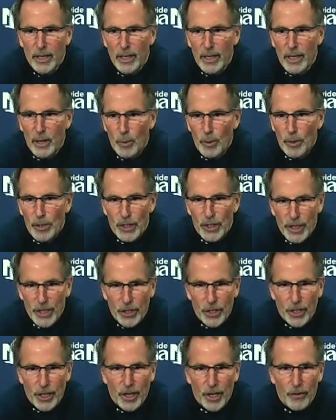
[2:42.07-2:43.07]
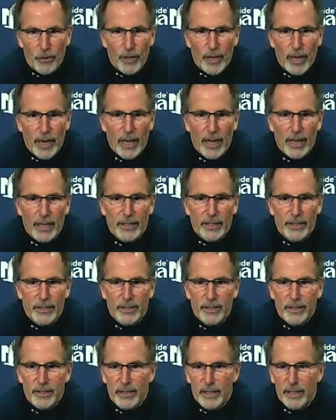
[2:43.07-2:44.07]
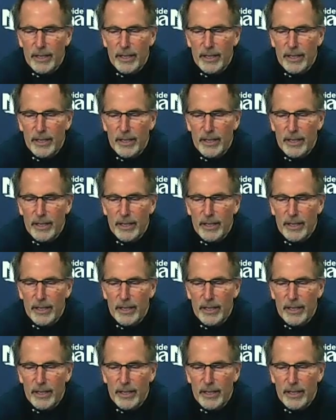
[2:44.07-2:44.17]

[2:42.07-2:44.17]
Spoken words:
We're teaching other guys.